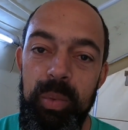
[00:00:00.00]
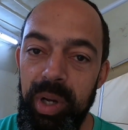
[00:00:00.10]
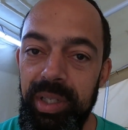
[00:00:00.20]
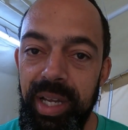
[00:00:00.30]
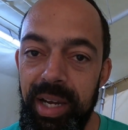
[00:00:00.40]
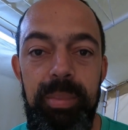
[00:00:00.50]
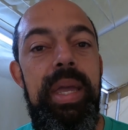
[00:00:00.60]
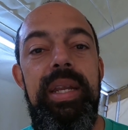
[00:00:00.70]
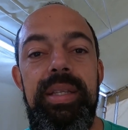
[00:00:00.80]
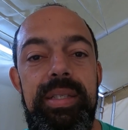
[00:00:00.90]
One kind of
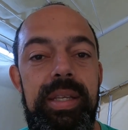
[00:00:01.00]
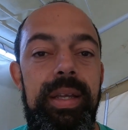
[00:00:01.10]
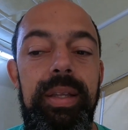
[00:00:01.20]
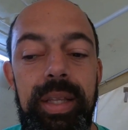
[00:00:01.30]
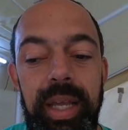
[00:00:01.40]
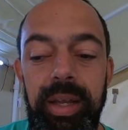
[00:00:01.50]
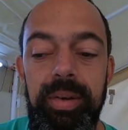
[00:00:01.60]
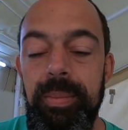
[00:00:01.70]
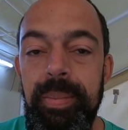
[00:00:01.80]
maintenance thing that